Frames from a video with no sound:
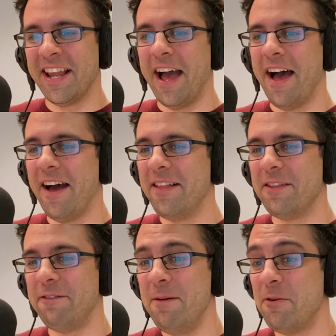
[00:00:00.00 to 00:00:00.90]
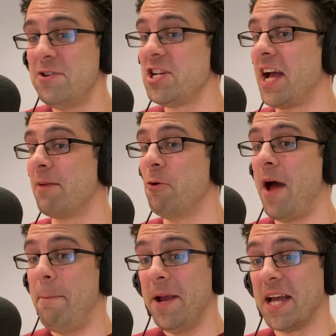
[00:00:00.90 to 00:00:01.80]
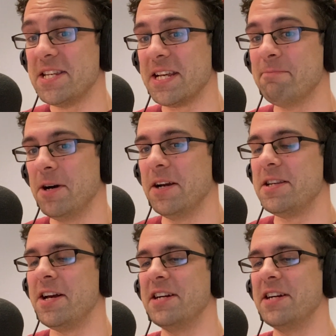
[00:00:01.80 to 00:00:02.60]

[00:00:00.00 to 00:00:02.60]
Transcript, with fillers: The film originally had a more epic ending in mind.